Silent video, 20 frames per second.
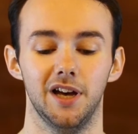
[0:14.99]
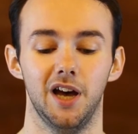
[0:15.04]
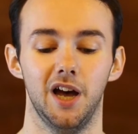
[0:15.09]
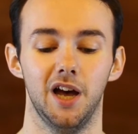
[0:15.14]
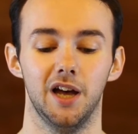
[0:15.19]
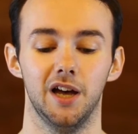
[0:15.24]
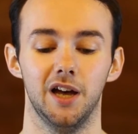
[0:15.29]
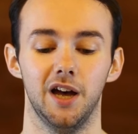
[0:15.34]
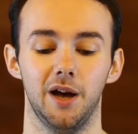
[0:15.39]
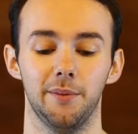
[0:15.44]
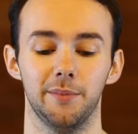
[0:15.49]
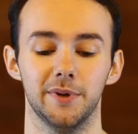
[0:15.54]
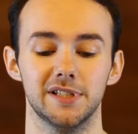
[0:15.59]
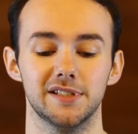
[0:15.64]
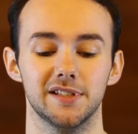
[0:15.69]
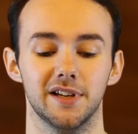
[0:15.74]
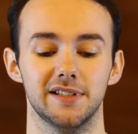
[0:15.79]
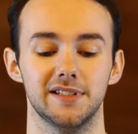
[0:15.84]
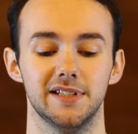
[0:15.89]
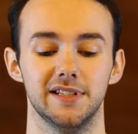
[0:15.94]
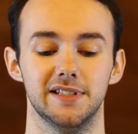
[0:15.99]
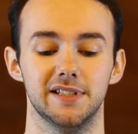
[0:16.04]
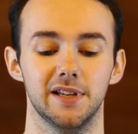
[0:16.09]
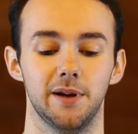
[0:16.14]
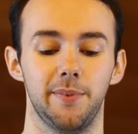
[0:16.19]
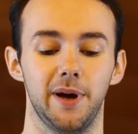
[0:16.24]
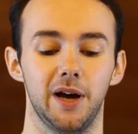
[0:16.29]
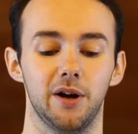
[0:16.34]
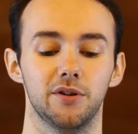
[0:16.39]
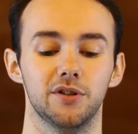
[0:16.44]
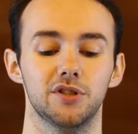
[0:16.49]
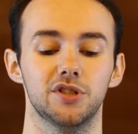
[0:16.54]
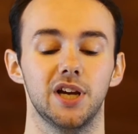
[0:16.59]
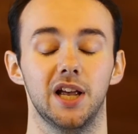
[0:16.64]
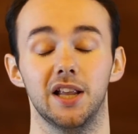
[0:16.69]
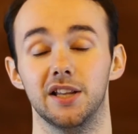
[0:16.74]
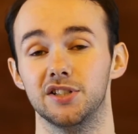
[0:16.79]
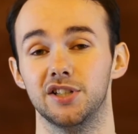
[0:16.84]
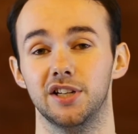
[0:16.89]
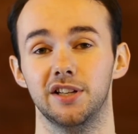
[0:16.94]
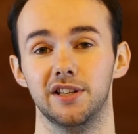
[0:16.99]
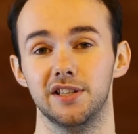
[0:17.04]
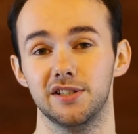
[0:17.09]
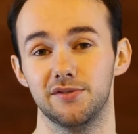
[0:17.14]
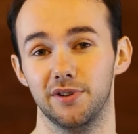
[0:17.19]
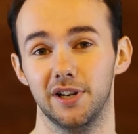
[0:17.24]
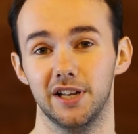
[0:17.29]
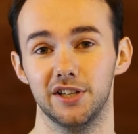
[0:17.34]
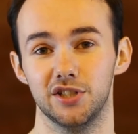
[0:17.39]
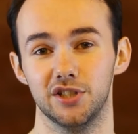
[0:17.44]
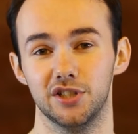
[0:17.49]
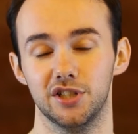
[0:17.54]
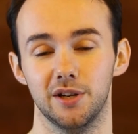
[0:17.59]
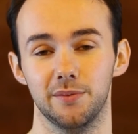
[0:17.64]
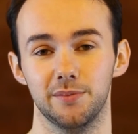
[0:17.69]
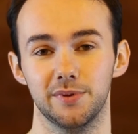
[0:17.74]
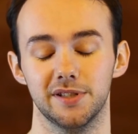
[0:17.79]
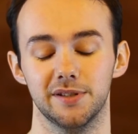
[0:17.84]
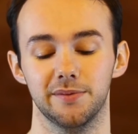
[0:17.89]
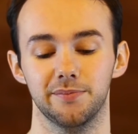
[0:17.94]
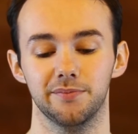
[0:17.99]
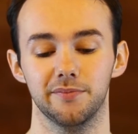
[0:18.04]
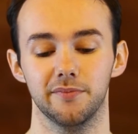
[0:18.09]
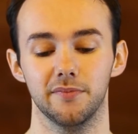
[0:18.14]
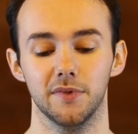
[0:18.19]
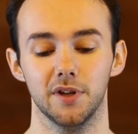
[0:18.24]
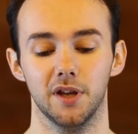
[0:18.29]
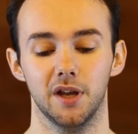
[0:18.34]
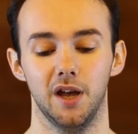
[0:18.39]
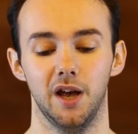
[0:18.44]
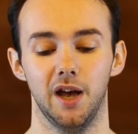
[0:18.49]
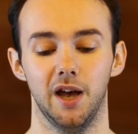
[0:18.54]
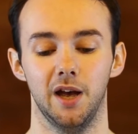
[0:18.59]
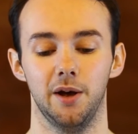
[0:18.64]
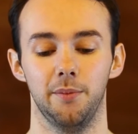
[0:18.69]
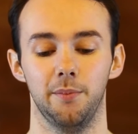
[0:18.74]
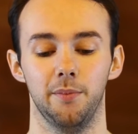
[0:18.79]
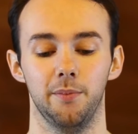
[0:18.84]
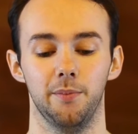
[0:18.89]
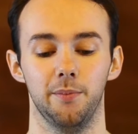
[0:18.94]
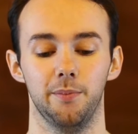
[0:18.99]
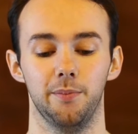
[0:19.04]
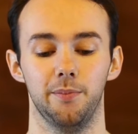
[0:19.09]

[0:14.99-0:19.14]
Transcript: I'm excited about challenging these relationships in